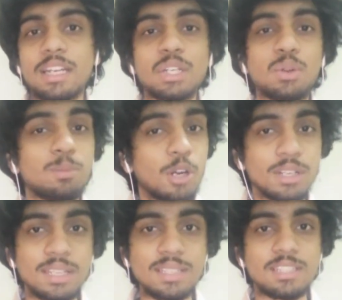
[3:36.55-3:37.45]
into
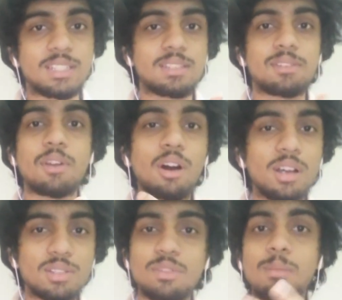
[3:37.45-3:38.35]
robotics, such as
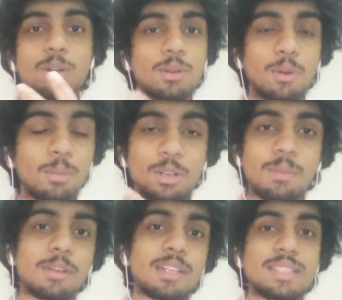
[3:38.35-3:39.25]
ROS, robot robot
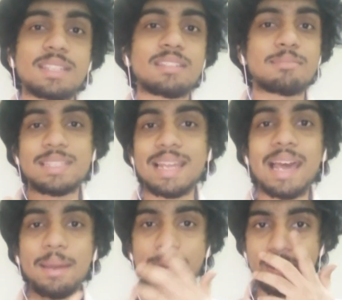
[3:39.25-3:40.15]
operating system,
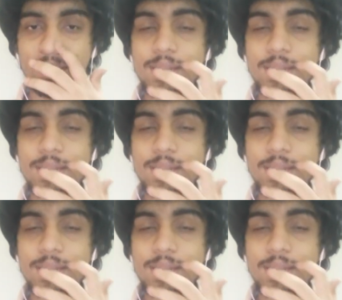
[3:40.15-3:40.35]
SLAM, and